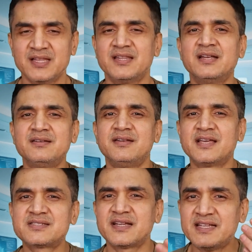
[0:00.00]
Then
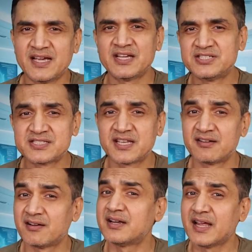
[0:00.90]
next, AI agents
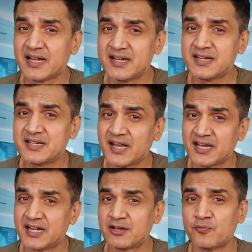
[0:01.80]
can run
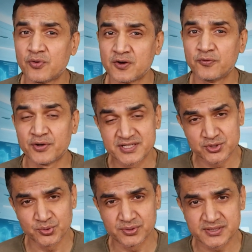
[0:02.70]
end-to-end workflow as
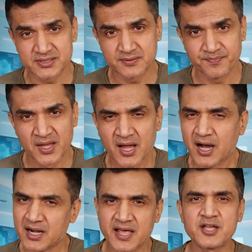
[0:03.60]
tools.
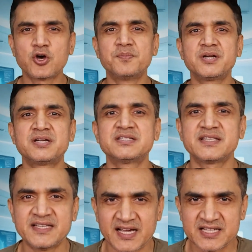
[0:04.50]
Unlike competitors,
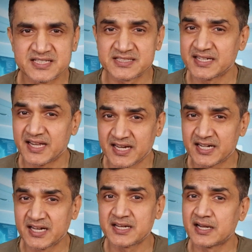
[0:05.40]
AI agents in
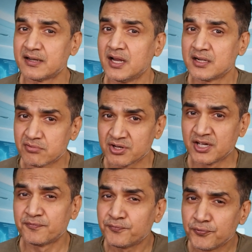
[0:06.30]
N10 can
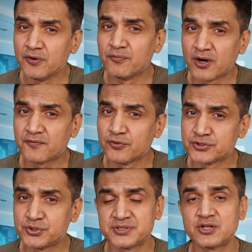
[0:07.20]
trigger full
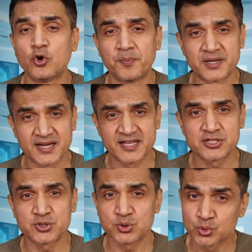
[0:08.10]
workflows using
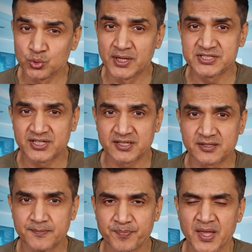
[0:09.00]
OpenAI's tool
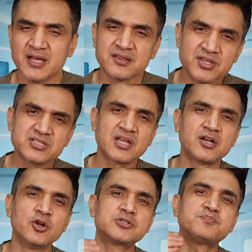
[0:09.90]
agent. This
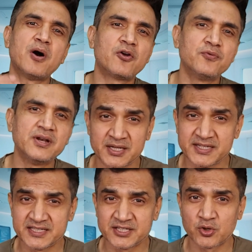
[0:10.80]
unlocks powerful
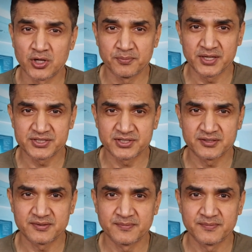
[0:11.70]
multi-agent collaboration.